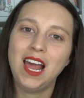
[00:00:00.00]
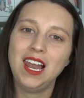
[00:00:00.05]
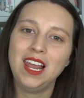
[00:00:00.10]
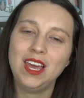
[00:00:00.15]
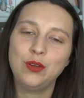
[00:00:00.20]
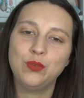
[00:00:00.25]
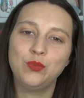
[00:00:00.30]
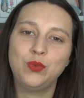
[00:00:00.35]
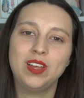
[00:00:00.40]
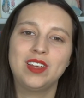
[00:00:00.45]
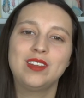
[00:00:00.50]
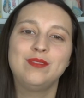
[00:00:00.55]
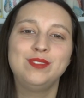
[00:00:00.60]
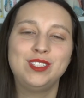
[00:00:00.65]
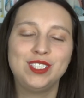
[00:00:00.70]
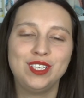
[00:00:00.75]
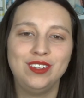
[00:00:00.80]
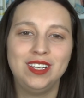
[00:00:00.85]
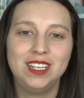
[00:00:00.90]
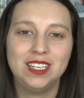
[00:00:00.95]
Hello, welcome
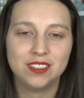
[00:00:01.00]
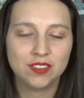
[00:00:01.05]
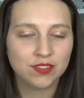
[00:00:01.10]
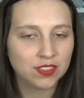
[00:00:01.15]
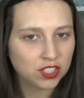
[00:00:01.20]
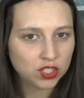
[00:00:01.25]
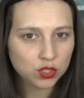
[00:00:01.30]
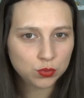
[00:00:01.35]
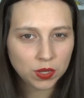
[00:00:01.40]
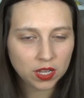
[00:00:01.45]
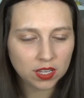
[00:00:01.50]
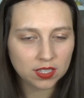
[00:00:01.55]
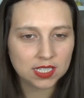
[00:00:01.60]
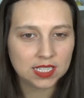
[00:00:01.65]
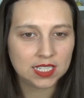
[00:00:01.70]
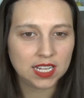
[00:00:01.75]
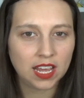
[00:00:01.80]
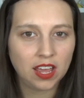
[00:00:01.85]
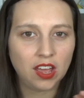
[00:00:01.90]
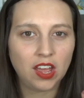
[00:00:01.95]
to Lil's Vintage World.
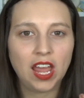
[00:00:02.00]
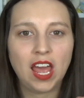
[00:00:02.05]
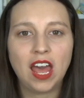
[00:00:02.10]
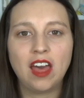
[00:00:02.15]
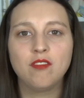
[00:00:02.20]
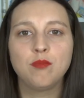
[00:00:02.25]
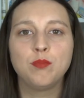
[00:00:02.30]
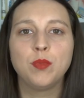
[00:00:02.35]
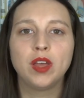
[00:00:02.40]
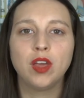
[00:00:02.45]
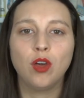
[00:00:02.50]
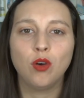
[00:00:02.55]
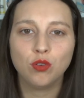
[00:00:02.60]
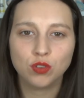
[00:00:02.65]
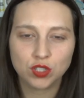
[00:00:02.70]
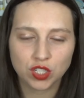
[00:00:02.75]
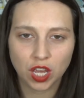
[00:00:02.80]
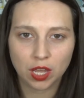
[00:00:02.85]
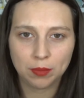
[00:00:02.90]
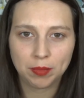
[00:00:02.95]
Today I have my
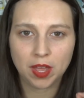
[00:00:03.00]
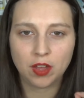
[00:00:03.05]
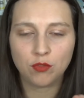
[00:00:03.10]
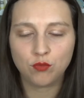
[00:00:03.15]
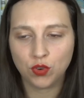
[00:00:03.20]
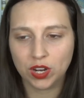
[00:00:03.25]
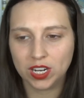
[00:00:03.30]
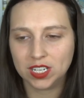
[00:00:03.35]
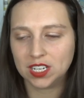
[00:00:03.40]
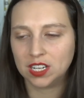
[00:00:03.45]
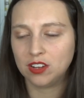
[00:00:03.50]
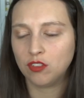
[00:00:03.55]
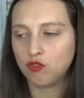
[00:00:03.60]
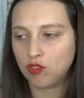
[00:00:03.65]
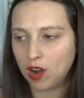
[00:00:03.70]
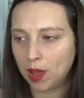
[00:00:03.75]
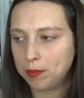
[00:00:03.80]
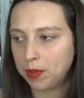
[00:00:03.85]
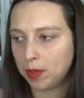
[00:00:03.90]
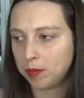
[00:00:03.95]
October reading
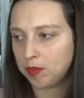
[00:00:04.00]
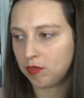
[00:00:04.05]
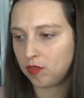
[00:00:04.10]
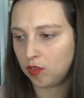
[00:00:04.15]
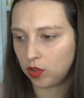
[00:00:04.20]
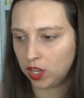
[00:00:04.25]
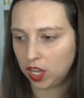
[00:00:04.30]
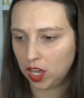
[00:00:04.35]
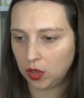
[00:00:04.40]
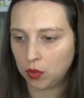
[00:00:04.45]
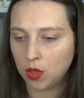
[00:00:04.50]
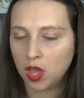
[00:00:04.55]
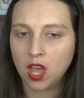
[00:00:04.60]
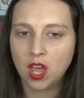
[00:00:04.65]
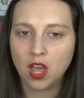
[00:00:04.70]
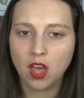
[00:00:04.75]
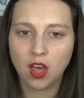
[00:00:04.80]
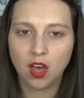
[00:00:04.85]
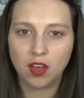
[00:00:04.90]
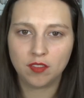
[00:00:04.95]
wrap-up for you
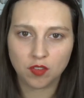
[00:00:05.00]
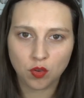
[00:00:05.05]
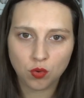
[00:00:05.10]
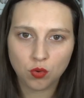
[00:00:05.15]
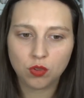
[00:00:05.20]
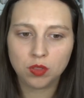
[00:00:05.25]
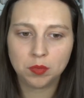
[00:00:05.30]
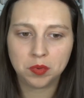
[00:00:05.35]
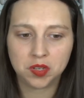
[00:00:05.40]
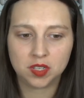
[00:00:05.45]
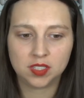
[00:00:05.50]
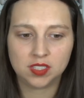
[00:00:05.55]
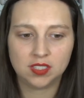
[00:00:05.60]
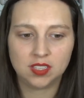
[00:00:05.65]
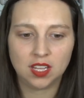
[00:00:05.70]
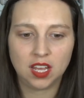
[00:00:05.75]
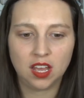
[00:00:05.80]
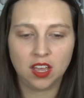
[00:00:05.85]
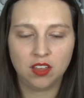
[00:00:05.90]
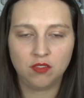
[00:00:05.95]
of all the books
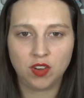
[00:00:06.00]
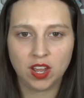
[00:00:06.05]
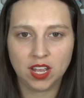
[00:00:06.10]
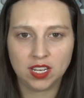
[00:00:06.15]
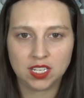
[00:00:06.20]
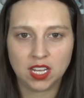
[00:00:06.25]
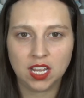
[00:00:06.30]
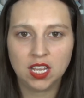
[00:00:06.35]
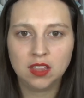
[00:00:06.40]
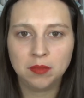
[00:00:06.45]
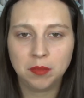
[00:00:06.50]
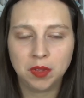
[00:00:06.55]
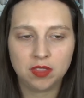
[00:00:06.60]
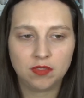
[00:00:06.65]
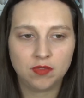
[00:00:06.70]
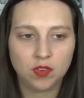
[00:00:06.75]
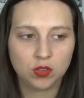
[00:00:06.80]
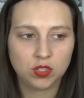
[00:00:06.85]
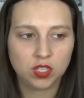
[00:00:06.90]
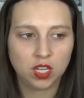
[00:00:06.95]
that I read in the month
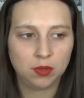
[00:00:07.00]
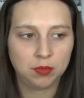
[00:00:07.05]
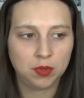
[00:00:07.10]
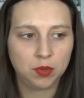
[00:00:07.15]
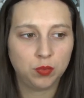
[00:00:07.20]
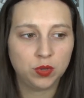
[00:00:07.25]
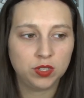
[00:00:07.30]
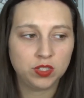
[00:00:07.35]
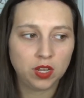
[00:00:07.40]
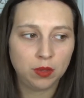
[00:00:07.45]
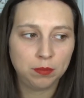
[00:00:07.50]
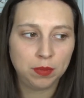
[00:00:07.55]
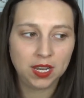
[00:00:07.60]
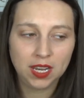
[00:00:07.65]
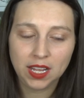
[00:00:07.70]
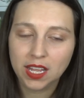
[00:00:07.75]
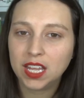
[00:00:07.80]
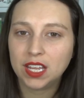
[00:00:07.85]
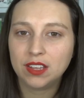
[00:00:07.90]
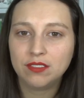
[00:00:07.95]
of October, which I
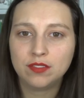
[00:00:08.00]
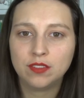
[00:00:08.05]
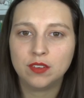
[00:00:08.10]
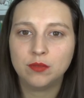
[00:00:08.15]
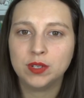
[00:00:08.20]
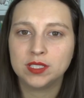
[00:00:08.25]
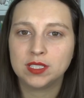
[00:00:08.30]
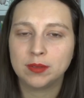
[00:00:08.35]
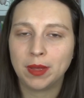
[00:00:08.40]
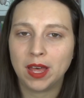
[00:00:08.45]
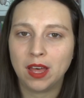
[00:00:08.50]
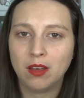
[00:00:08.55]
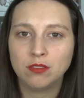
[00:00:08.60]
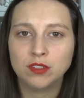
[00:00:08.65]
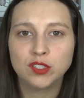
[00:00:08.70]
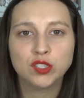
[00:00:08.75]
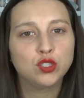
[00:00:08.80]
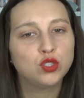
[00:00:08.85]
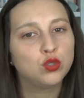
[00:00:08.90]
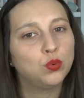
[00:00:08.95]
believe was
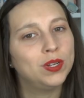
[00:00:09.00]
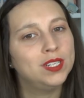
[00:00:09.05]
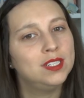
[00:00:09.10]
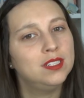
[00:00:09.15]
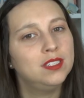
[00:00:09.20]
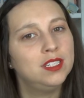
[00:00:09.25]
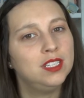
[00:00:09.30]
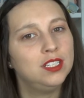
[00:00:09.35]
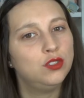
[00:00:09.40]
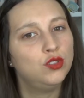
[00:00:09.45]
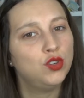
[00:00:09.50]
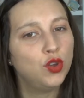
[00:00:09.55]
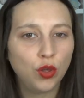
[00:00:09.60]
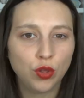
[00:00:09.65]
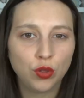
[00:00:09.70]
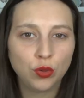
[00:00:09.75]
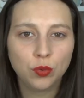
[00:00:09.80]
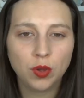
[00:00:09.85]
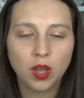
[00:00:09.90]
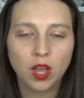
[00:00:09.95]
about
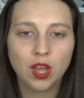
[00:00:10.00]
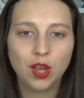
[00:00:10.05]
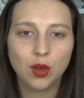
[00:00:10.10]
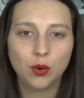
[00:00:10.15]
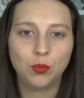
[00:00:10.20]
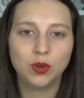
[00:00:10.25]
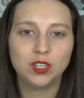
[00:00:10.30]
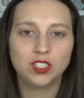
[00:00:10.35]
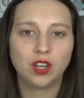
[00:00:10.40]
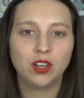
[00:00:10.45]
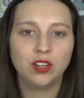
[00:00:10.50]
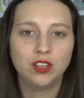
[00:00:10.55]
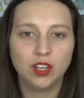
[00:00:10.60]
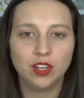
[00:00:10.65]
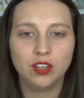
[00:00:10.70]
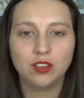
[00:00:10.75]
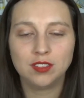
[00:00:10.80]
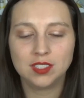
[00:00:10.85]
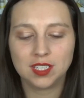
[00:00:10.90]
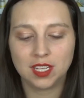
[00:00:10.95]
22, which I
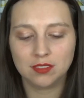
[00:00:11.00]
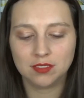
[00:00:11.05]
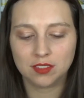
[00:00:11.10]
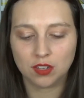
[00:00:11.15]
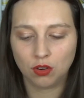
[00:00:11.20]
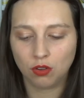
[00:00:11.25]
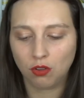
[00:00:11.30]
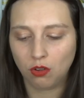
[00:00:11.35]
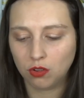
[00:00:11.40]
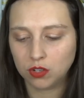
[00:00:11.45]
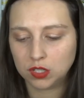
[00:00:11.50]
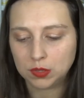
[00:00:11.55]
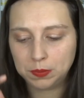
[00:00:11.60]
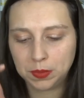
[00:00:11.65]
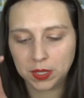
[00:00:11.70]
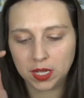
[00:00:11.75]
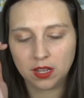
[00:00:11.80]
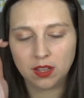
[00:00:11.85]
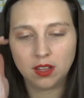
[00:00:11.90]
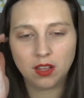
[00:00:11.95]
know sounds a lot,
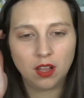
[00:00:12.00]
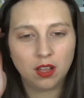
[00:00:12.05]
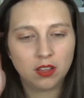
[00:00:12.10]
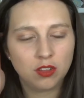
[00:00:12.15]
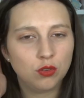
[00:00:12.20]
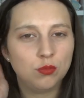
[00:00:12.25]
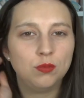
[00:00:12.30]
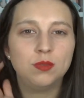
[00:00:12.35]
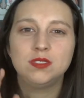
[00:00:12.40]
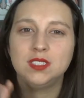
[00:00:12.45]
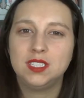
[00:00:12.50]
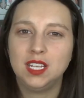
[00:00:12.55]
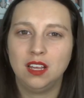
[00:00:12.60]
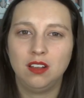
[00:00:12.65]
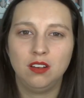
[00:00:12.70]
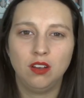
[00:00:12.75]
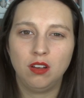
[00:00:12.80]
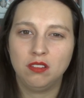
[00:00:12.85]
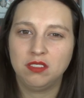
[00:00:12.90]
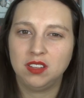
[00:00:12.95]
but you will see a
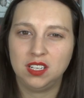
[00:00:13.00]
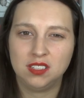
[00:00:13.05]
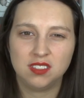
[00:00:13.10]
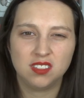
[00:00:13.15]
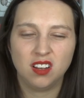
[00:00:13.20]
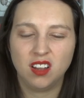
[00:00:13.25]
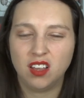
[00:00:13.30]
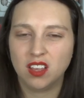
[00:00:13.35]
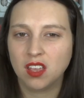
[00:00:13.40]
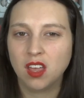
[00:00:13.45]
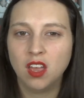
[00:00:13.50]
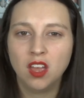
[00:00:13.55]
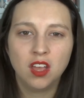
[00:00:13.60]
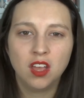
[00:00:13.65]
lot of these are like